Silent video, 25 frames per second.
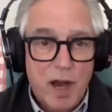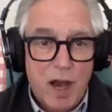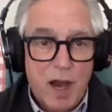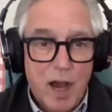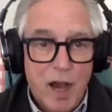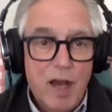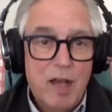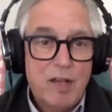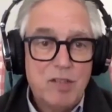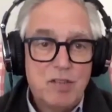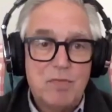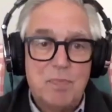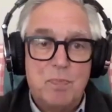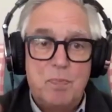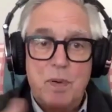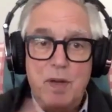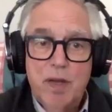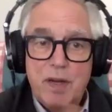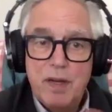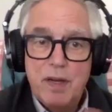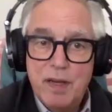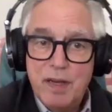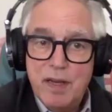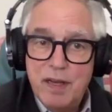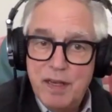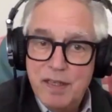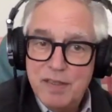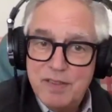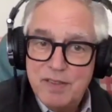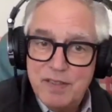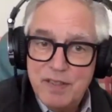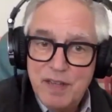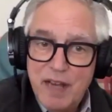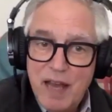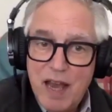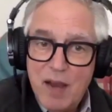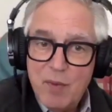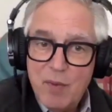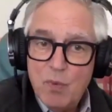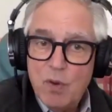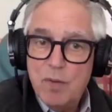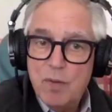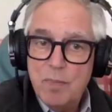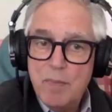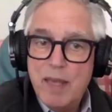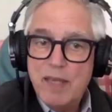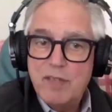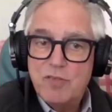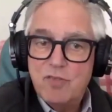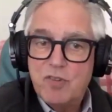to us but it's not
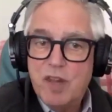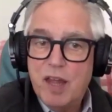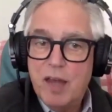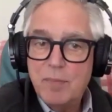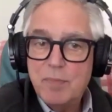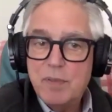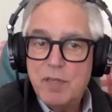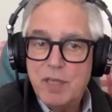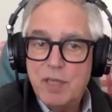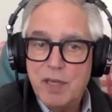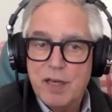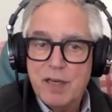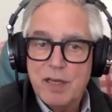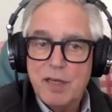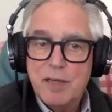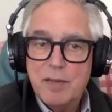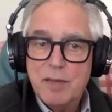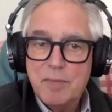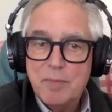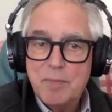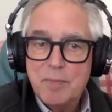what makes them tick